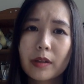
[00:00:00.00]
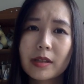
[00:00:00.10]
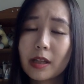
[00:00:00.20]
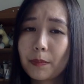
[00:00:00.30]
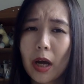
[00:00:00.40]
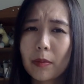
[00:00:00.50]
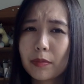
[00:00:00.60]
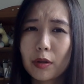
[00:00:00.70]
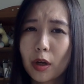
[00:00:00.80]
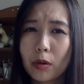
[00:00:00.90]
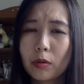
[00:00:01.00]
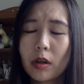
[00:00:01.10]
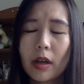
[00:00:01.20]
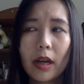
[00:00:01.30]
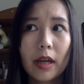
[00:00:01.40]
slip up, you know.
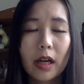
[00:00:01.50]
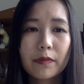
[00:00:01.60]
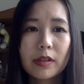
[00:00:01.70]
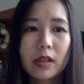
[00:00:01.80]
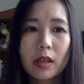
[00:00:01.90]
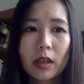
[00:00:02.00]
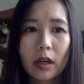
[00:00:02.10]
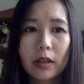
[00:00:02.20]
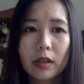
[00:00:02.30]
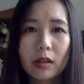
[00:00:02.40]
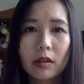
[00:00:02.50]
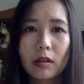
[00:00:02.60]
And I've seen like